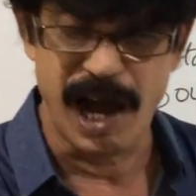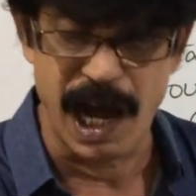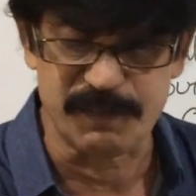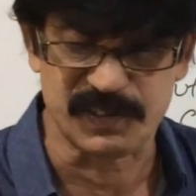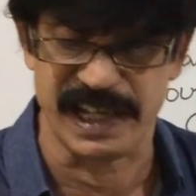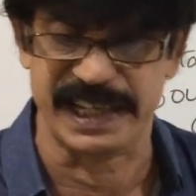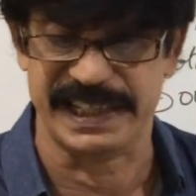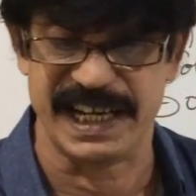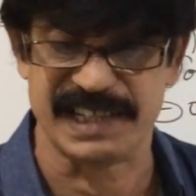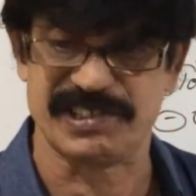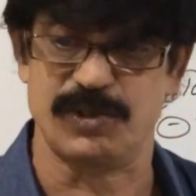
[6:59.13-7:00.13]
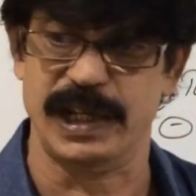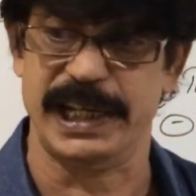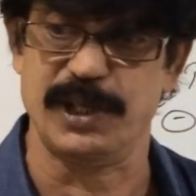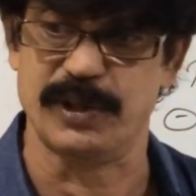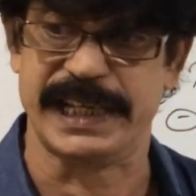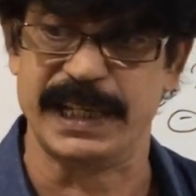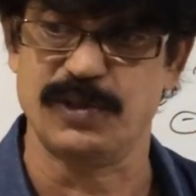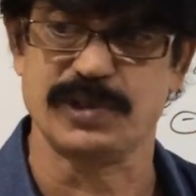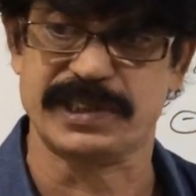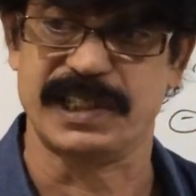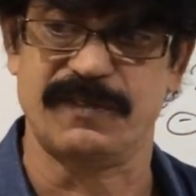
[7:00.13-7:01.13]
After deduction only you can
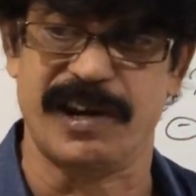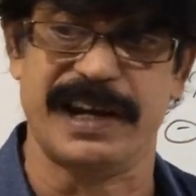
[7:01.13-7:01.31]
use the